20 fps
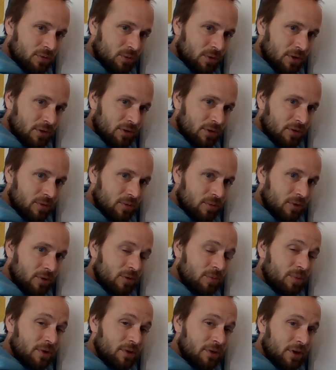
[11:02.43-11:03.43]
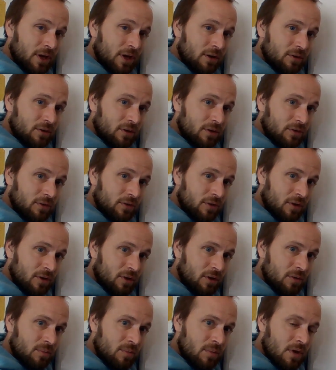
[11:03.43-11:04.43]
with Pythagorean's
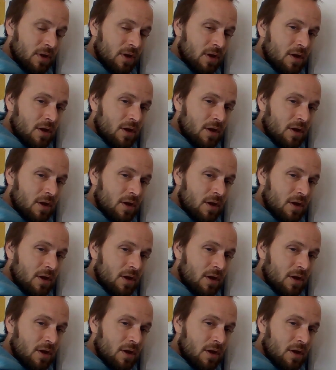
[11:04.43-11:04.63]
theorem